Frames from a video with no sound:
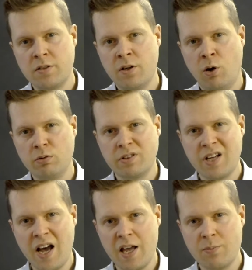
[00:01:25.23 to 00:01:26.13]
all the
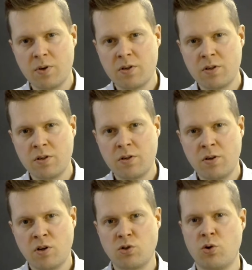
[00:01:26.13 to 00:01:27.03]
time.
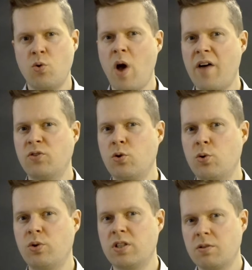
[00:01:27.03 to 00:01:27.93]
So you have to
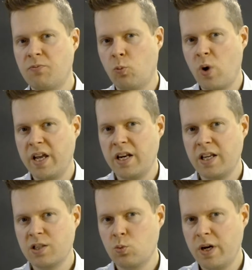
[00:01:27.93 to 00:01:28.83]
do this weighting
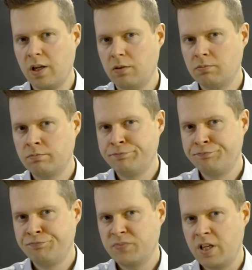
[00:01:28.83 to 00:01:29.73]
as well.
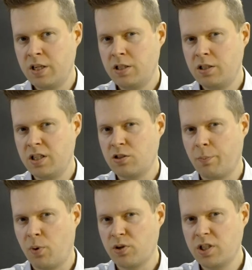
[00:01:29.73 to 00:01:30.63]
Is this a
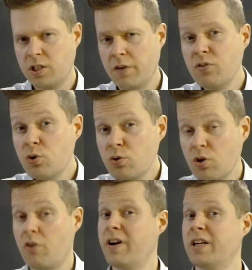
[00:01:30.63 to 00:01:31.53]
positive news
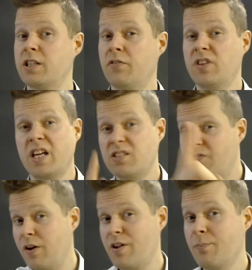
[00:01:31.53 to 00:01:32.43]
or negative? That's
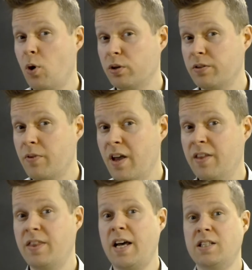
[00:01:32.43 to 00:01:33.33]
very important.
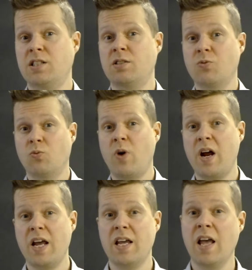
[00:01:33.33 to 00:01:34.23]
That's
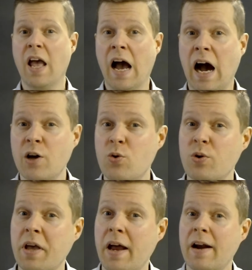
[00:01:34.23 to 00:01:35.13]
way how you
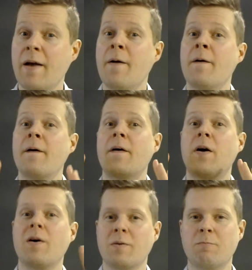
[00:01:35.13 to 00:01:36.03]
can
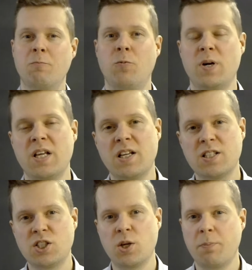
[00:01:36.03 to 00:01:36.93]

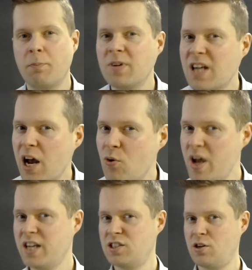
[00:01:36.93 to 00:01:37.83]
predict the
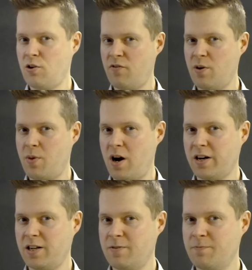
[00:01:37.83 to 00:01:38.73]
direction of the
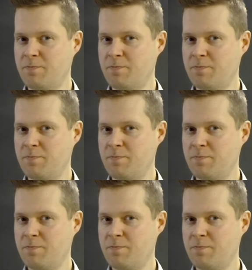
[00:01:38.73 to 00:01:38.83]
market.